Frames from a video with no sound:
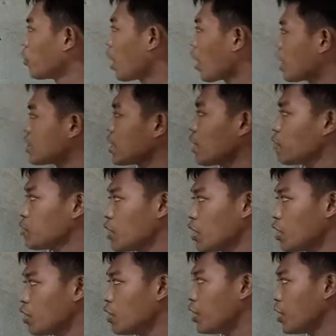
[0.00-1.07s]
as I've
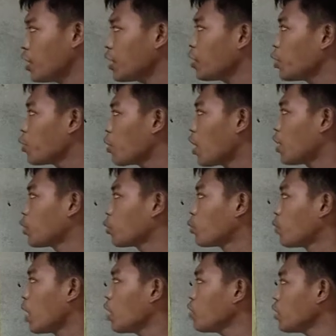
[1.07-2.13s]
said earlier, you are to
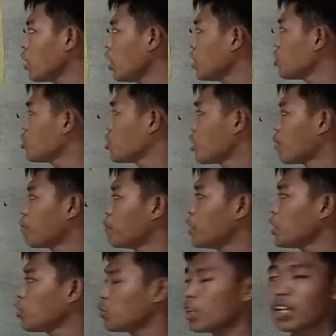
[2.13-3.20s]
round each number
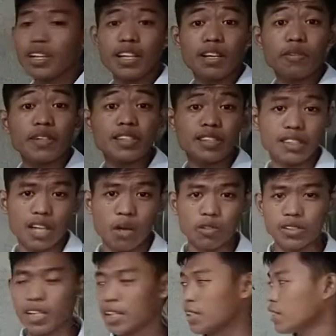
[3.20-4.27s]
to the nearest
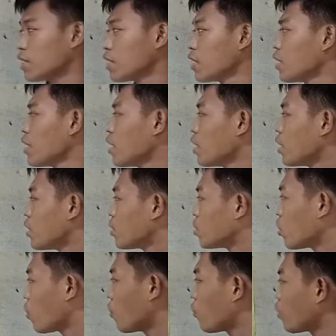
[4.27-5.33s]
thousand.
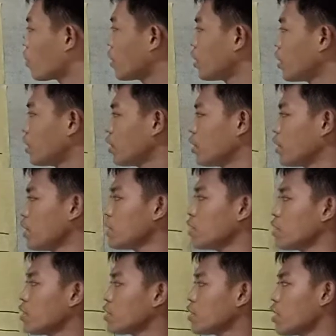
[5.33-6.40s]
So for this
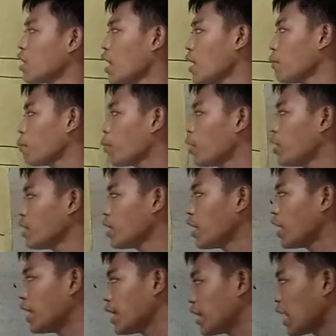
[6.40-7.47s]

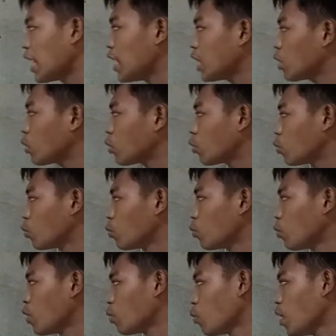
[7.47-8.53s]

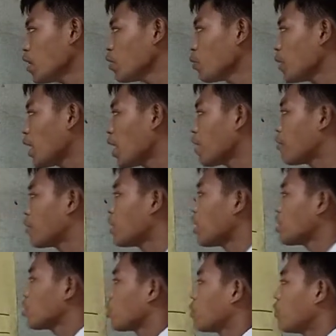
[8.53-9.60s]
69.8811, we have the
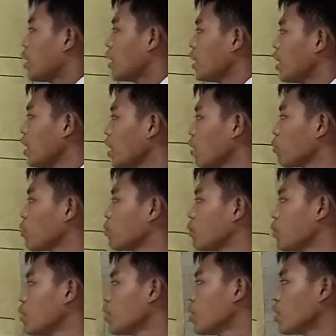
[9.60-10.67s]
answer already.
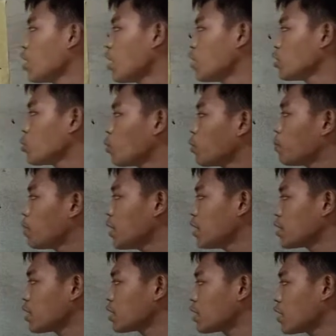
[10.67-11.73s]
The answer would be
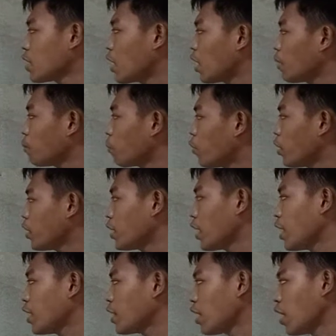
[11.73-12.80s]

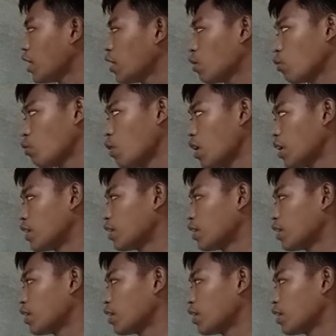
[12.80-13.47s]
69.881.